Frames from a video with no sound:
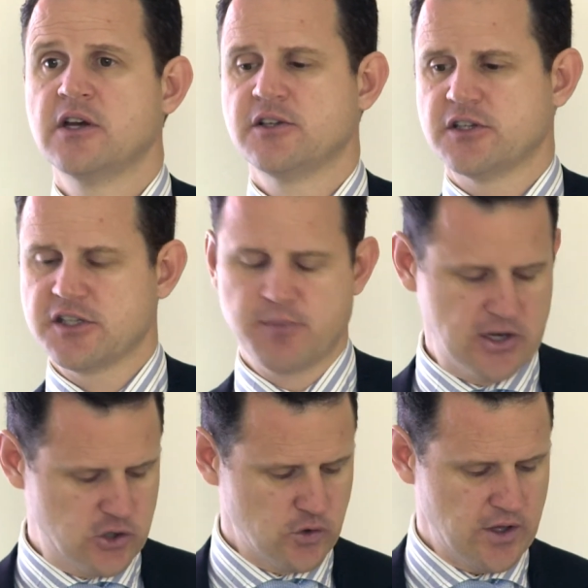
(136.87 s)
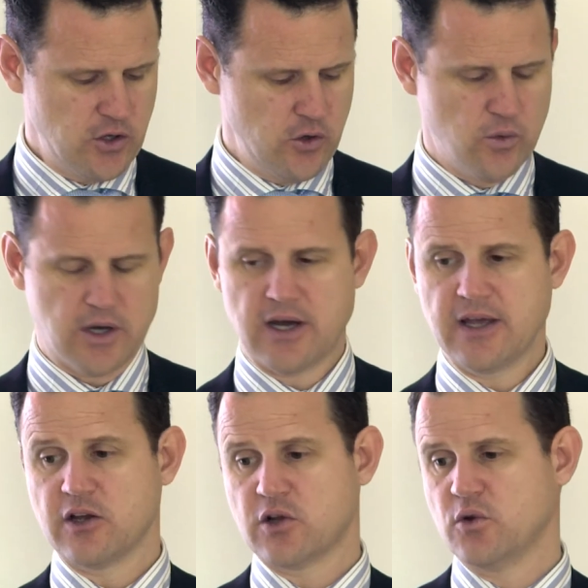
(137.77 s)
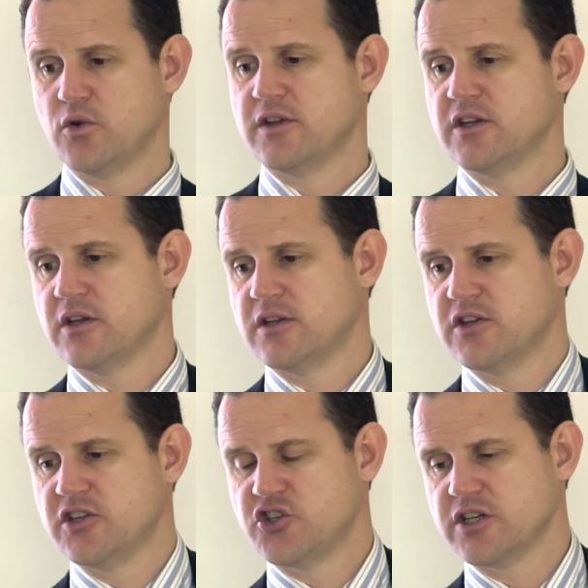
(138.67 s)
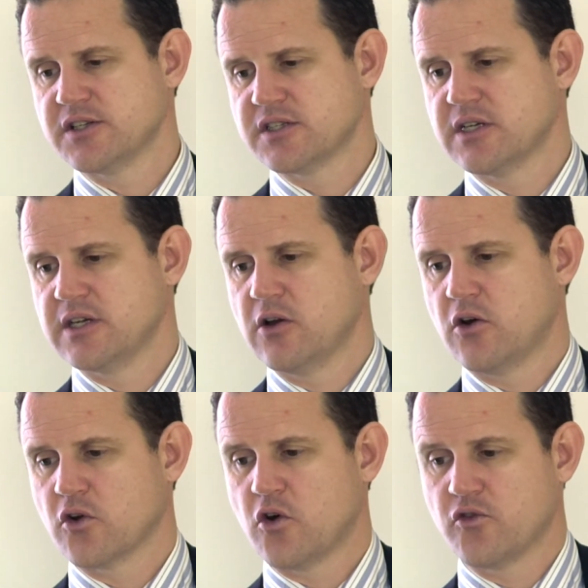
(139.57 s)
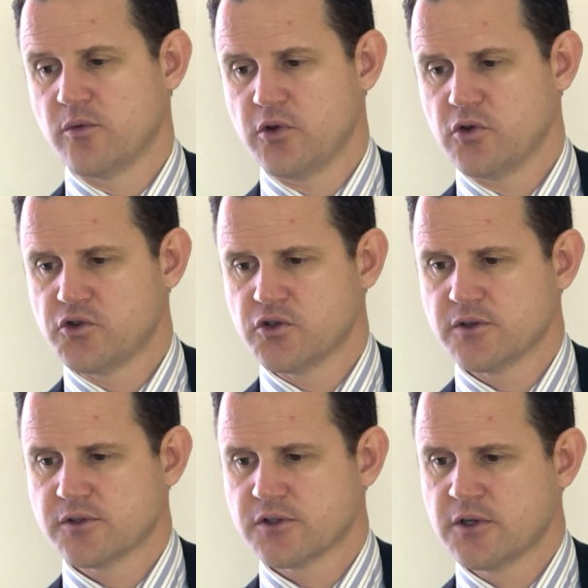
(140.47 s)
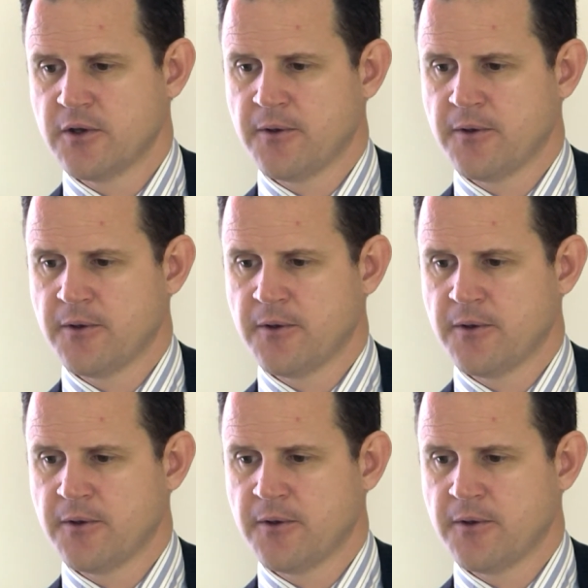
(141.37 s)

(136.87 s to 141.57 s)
So just make sure that you include the GST on contributions.